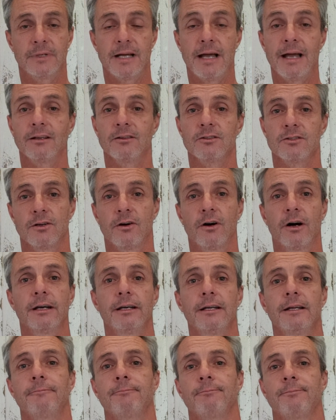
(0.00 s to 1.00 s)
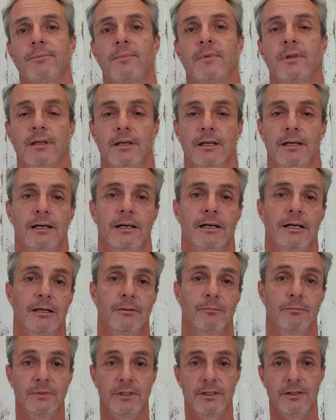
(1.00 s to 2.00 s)
anxiety,
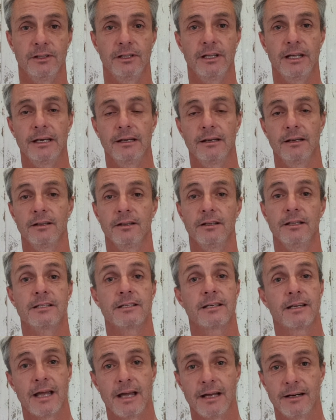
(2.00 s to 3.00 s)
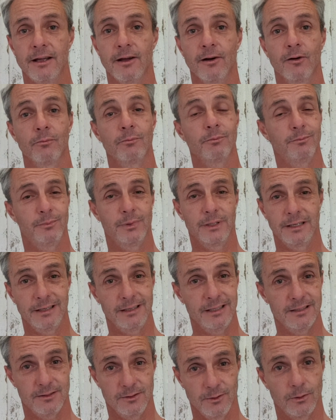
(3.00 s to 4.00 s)
then this can help, but
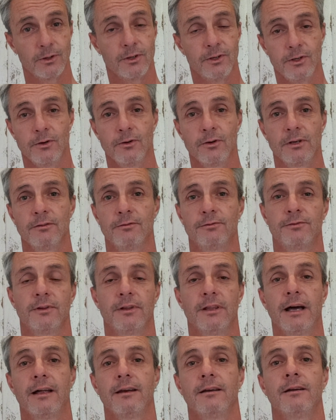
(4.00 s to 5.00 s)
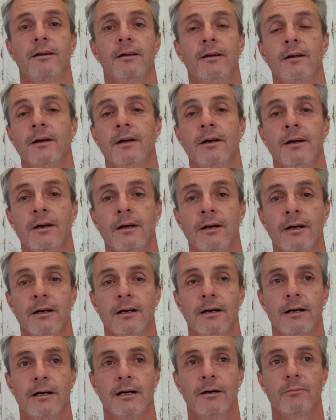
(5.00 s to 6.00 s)
it is not curative for that.
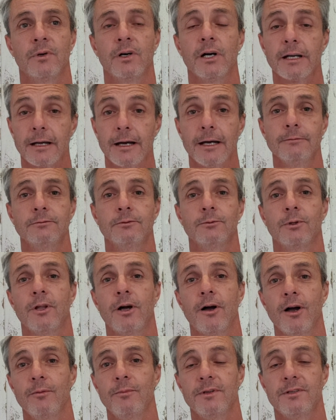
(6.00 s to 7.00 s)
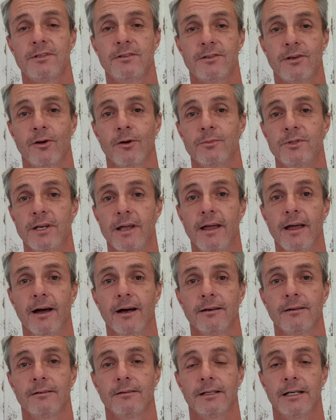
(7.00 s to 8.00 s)
Okay, well, I hope this has helped you
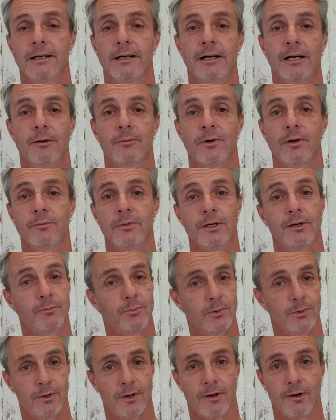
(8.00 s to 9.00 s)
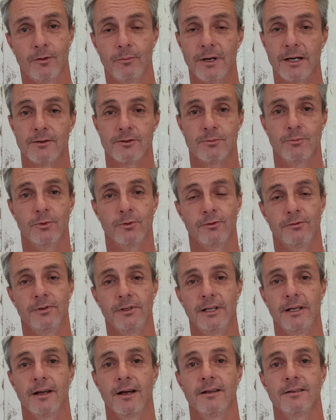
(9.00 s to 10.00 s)
out. I'm going to put a whole bunch more
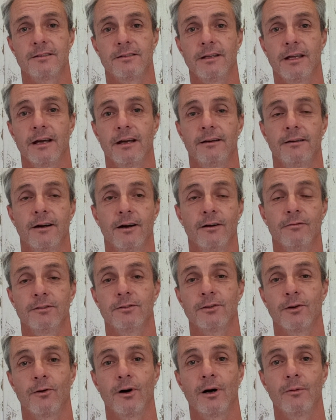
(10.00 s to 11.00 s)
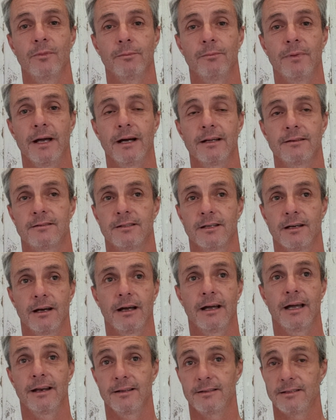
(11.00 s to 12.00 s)
videos down over time about
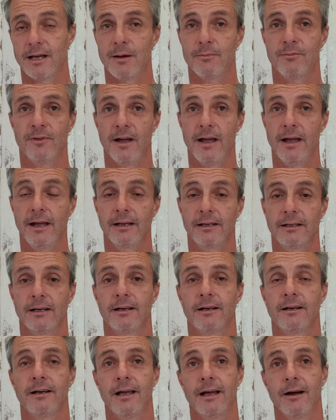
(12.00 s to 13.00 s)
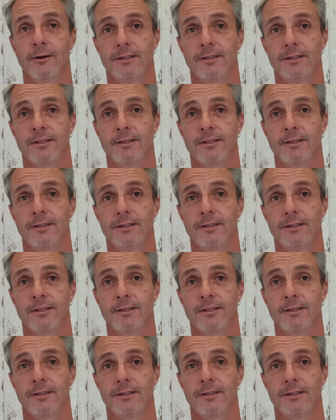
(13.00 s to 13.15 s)
how to tap for anger,